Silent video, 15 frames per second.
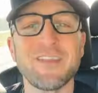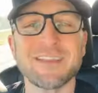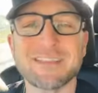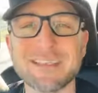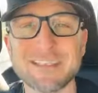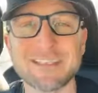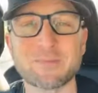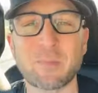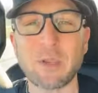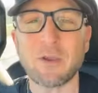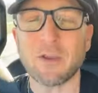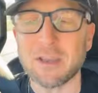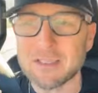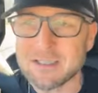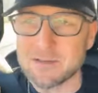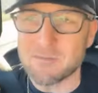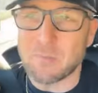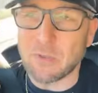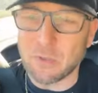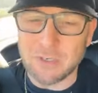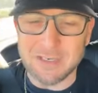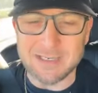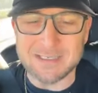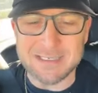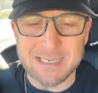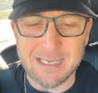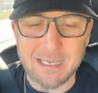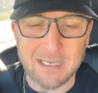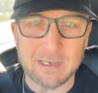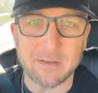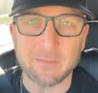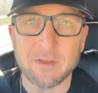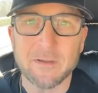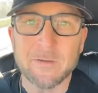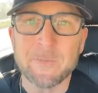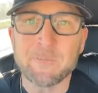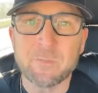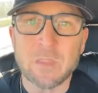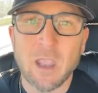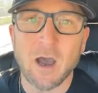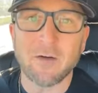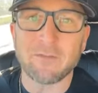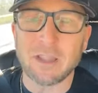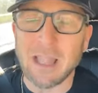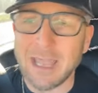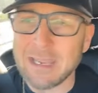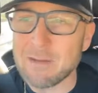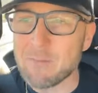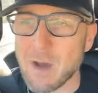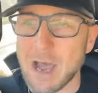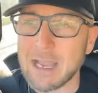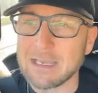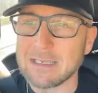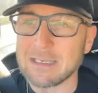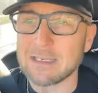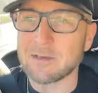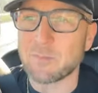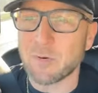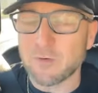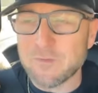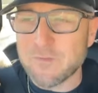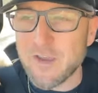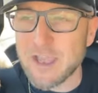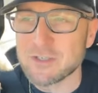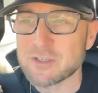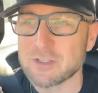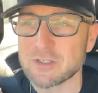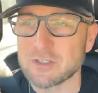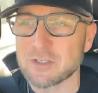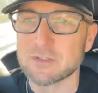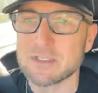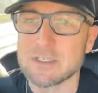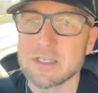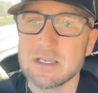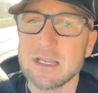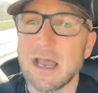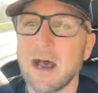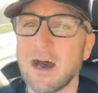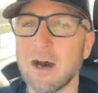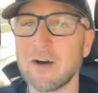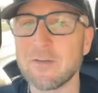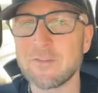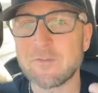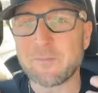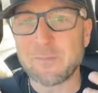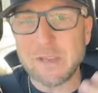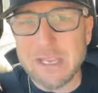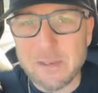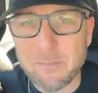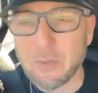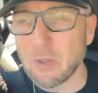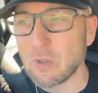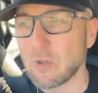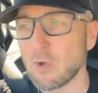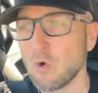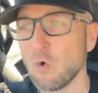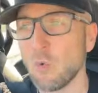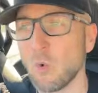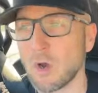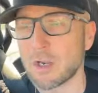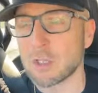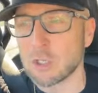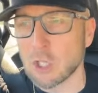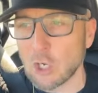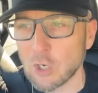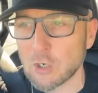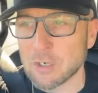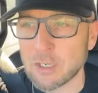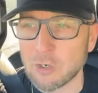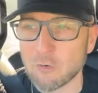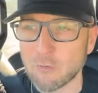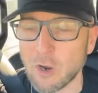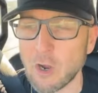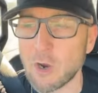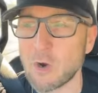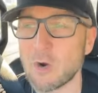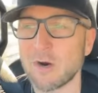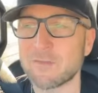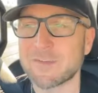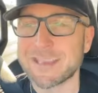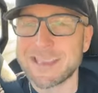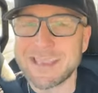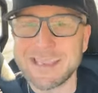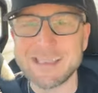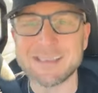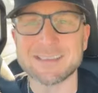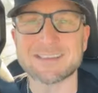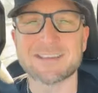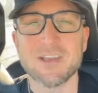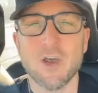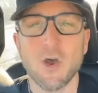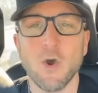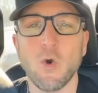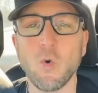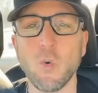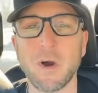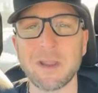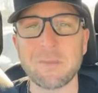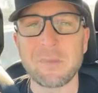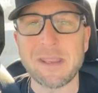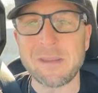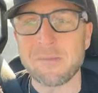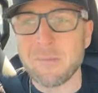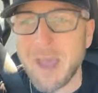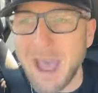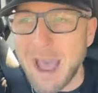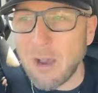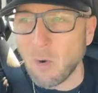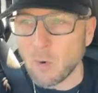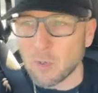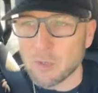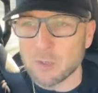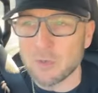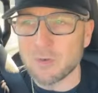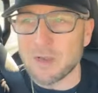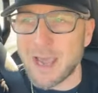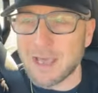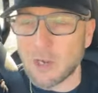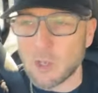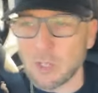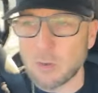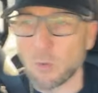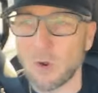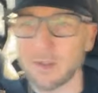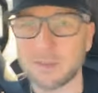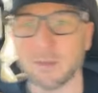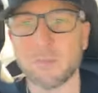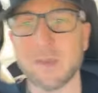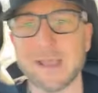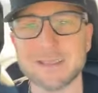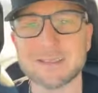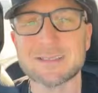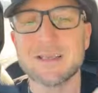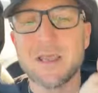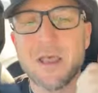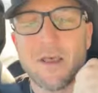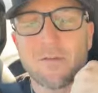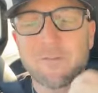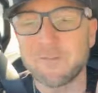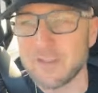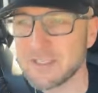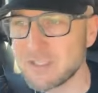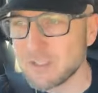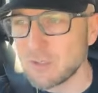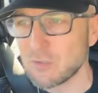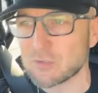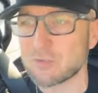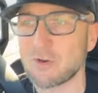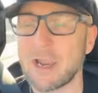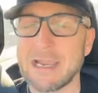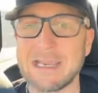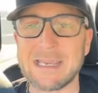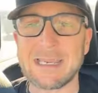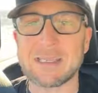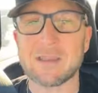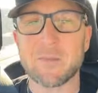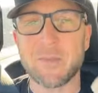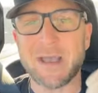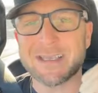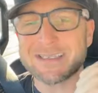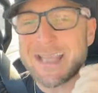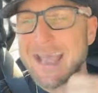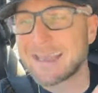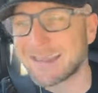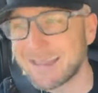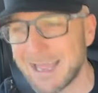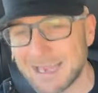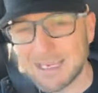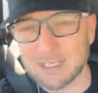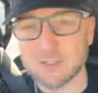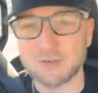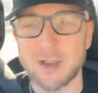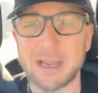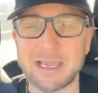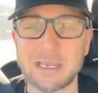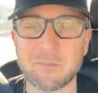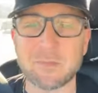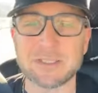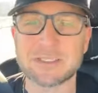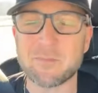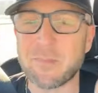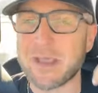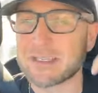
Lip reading: of this experience and building a team of like-minded professionals, of people who want to learn and grow, of kids who want to be empowered, who not only want the best physical training and the best athletic training, but the